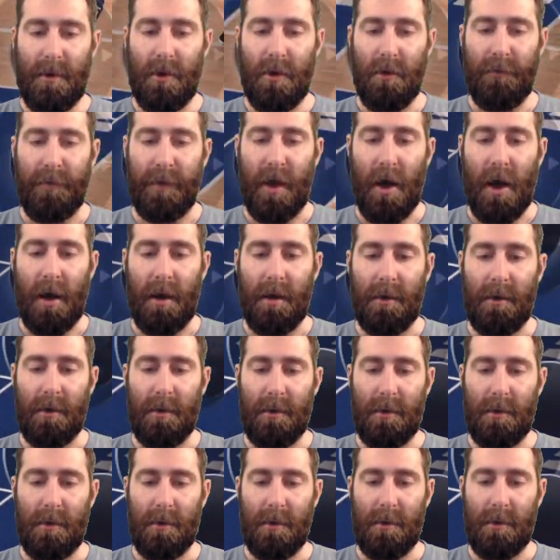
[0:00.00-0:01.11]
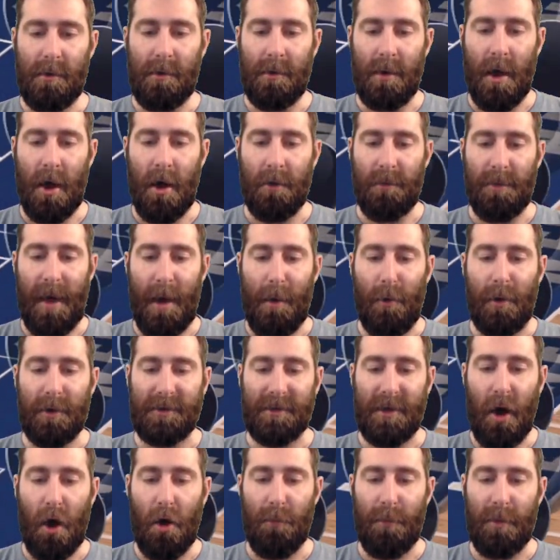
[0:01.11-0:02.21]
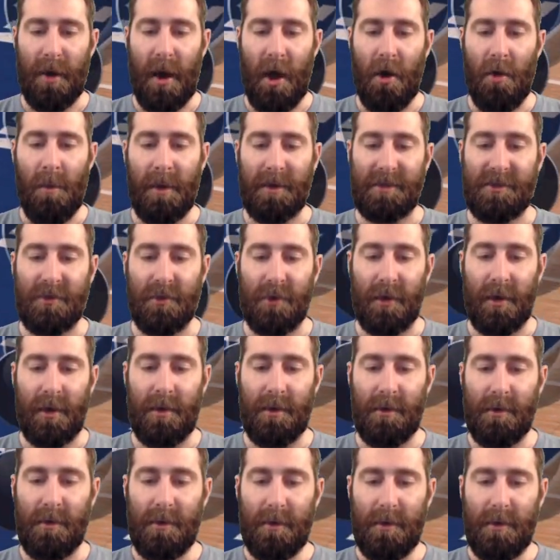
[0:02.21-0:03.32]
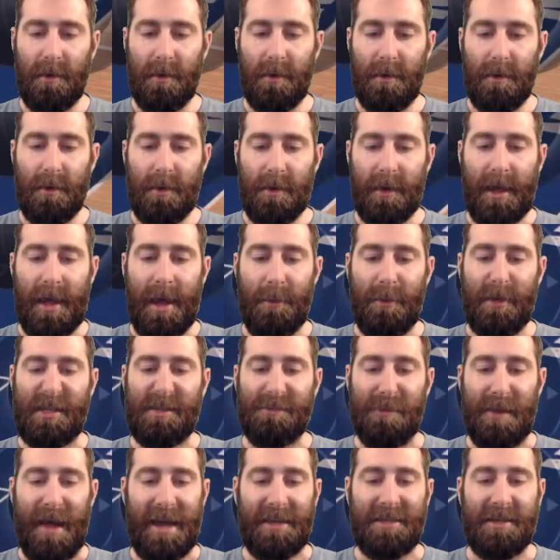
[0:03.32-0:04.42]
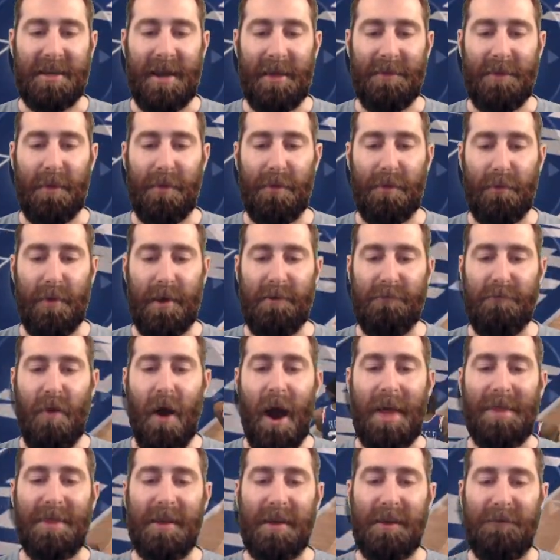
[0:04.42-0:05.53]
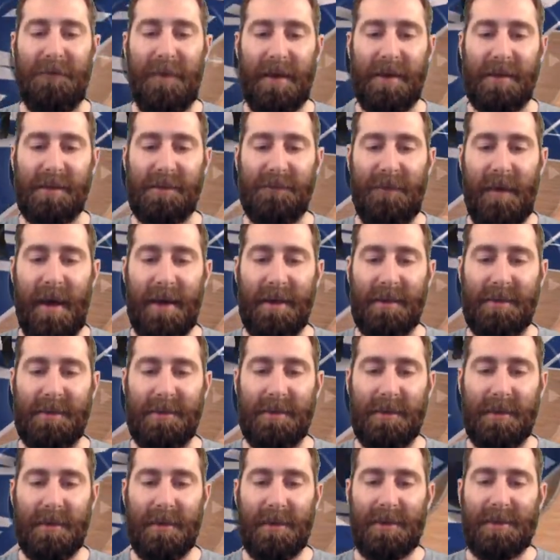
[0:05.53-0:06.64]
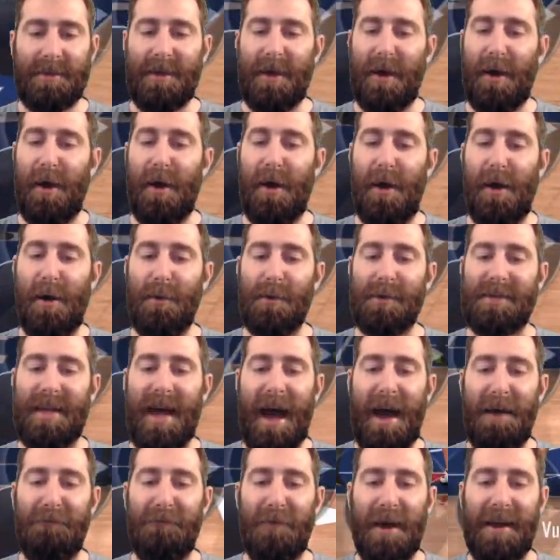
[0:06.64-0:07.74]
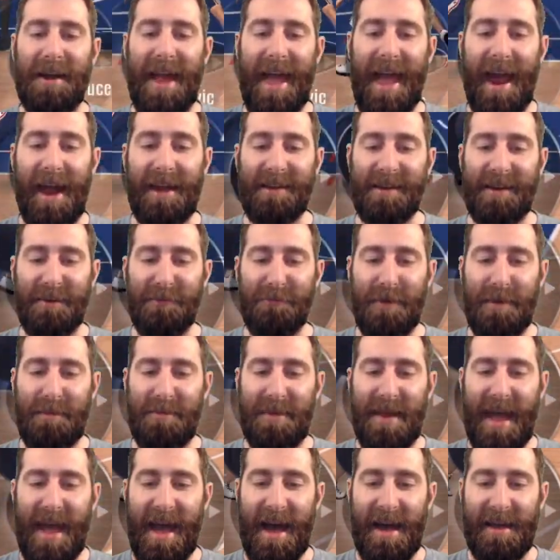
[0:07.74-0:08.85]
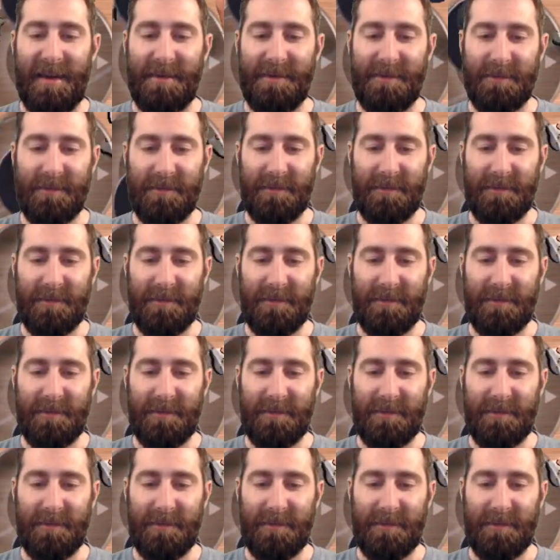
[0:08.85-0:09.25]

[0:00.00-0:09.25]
Who have we got? No, that wasn't open. I almost took it. Can we splash another three right in the defender's face? Oh, it was halfway down and it rimmed out.